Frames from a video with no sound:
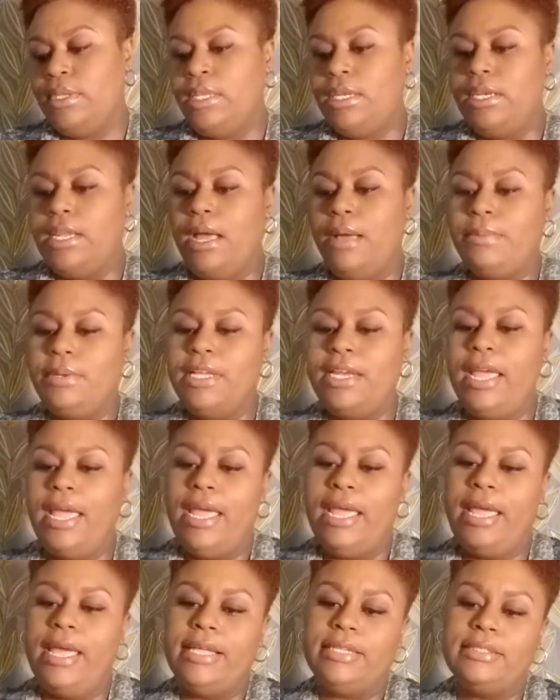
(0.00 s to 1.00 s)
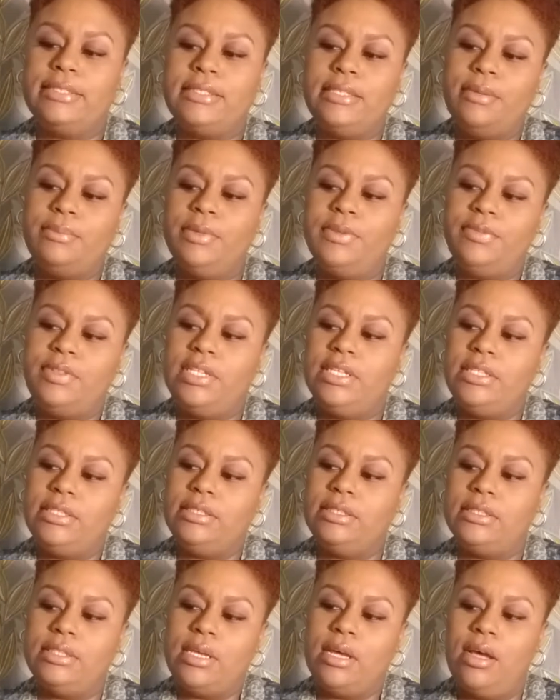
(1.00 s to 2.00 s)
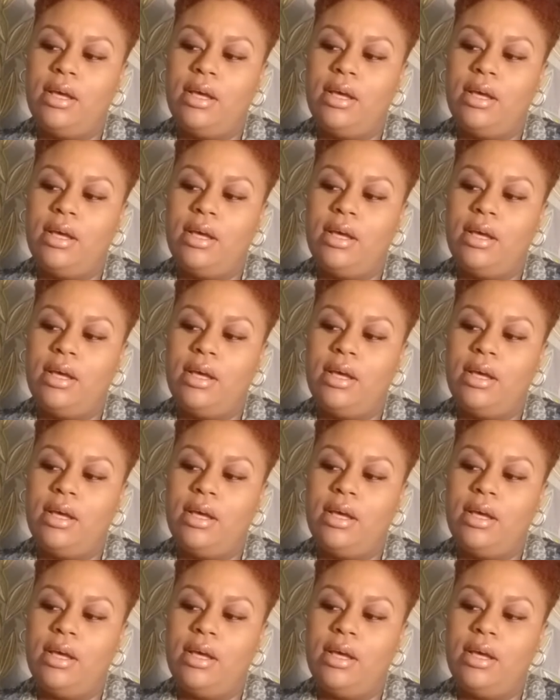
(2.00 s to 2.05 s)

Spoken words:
now I'm going to add some of these